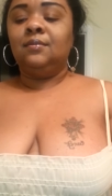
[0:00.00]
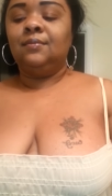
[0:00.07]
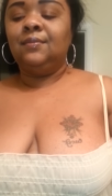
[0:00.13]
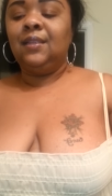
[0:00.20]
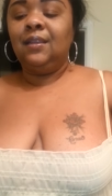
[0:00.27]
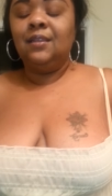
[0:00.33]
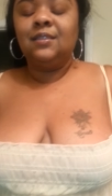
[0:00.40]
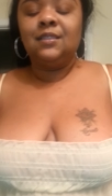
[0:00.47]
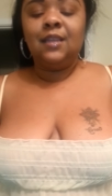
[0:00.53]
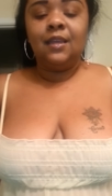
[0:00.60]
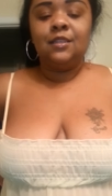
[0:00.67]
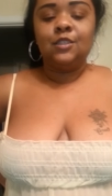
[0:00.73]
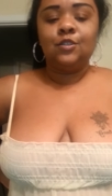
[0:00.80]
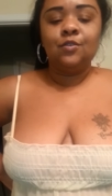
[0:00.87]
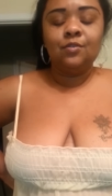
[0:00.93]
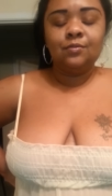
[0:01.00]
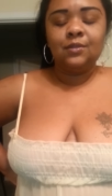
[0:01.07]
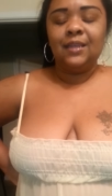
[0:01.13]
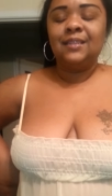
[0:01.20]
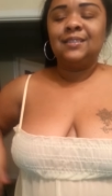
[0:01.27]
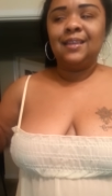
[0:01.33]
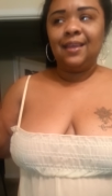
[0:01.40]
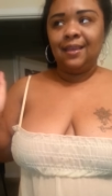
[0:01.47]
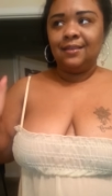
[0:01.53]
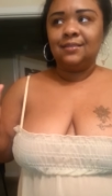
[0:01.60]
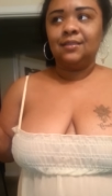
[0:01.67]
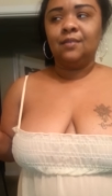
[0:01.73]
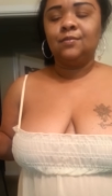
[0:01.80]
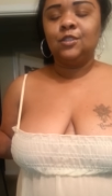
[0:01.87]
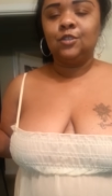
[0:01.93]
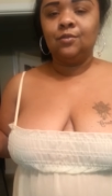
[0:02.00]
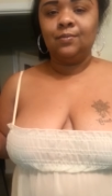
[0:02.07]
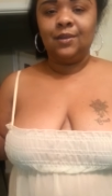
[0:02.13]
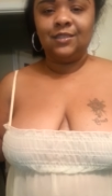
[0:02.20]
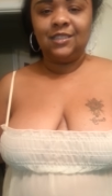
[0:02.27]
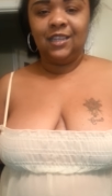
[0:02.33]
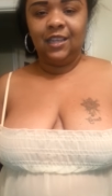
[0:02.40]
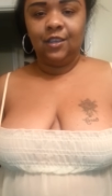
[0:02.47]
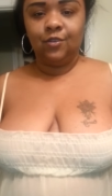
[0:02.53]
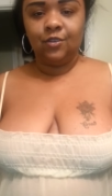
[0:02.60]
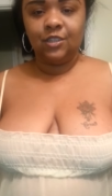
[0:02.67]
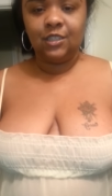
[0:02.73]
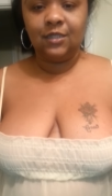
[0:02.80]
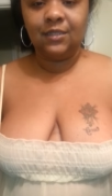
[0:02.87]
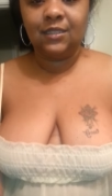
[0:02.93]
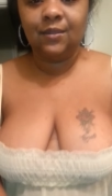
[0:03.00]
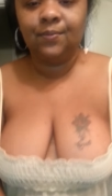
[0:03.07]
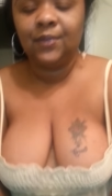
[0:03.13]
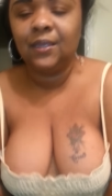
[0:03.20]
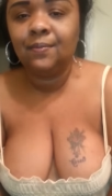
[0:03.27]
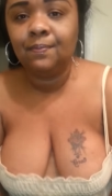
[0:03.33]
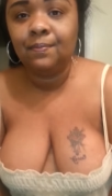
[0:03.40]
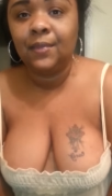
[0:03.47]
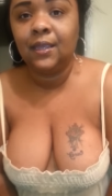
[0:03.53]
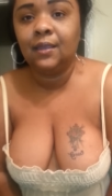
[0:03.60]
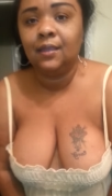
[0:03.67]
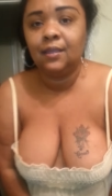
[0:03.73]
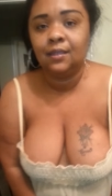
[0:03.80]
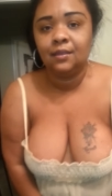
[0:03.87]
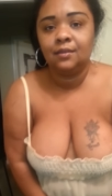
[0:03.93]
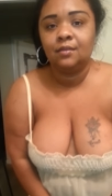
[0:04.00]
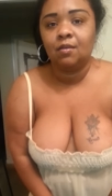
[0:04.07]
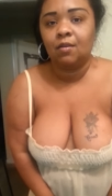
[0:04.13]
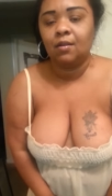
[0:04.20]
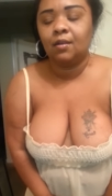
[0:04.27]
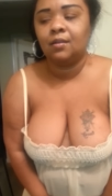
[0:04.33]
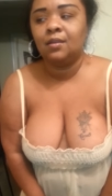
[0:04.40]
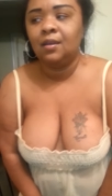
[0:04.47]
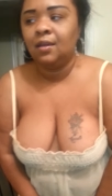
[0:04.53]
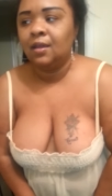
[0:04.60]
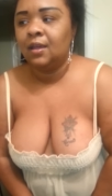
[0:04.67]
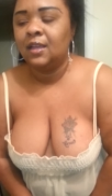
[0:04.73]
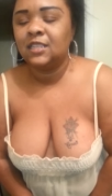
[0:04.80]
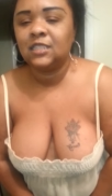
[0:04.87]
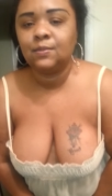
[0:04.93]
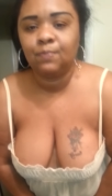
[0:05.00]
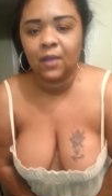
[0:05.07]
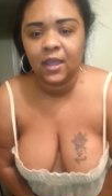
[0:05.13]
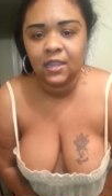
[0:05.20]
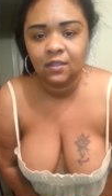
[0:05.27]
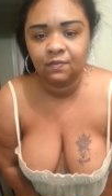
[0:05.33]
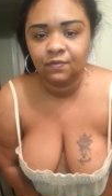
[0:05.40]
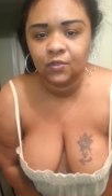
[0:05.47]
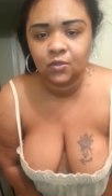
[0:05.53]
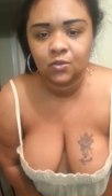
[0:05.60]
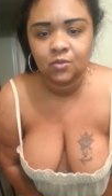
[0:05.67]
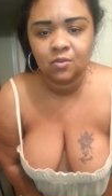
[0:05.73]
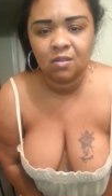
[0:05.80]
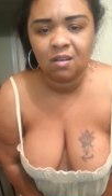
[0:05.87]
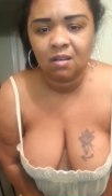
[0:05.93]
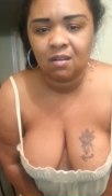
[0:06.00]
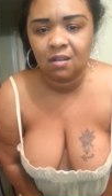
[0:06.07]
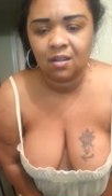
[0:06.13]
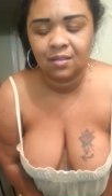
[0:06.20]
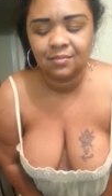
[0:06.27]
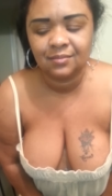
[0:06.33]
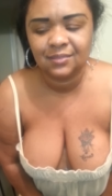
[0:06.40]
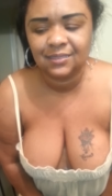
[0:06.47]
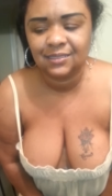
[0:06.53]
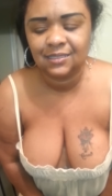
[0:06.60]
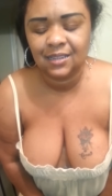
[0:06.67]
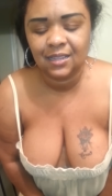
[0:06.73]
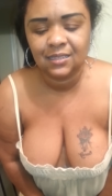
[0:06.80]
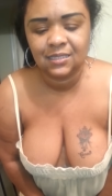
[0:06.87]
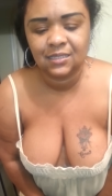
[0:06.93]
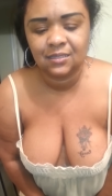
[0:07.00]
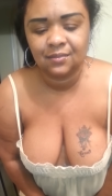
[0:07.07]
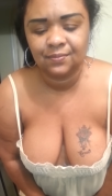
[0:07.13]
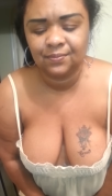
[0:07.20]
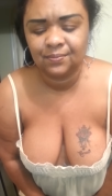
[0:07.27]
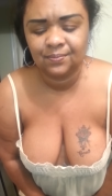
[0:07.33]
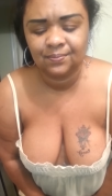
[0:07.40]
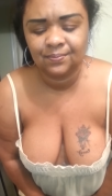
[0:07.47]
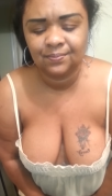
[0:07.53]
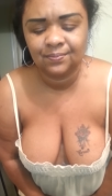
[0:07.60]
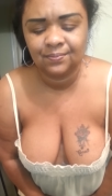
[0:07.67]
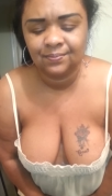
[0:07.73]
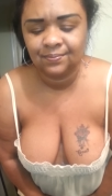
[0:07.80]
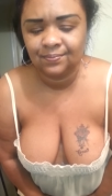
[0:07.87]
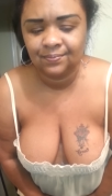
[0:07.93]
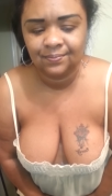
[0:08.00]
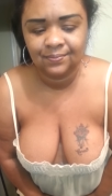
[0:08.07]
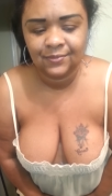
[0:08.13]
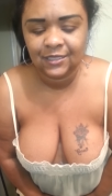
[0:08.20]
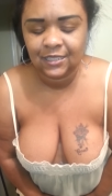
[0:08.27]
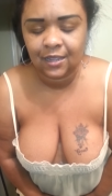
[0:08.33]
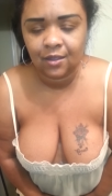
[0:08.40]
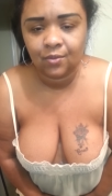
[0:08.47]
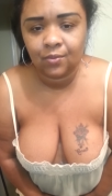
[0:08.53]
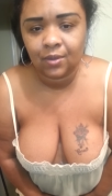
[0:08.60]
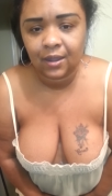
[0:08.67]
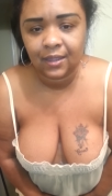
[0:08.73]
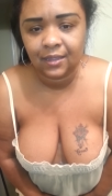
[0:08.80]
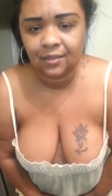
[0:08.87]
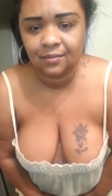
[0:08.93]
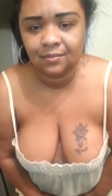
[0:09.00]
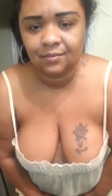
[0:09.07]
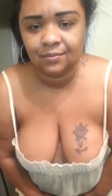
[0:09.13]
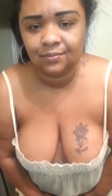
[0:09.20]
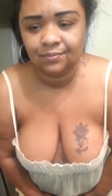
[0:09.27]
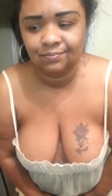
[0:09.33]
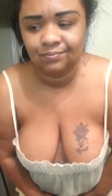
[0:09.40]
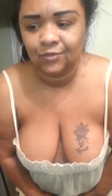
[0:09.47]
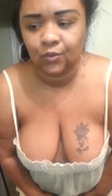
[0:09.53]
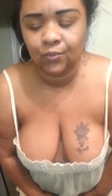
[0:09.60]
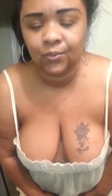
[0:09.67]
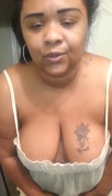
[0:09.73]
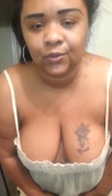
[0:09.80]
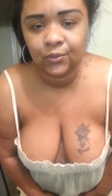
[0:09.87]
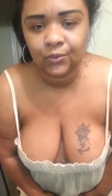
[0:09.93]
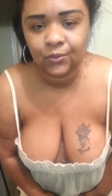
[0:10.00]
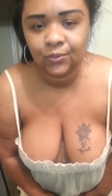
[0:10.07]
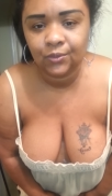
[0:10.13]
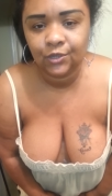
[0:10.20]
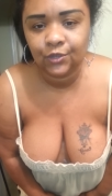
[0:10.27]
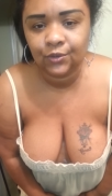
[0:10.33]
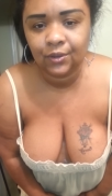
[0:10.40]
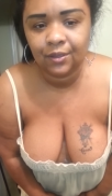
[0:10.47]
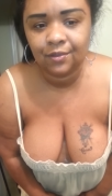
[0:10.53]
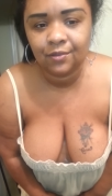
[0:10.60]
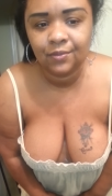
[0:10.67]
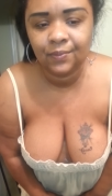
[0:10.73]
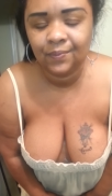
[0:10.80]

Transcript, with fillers: it takes too it takes up too much energy to be mean or spiteful or just downright rude you know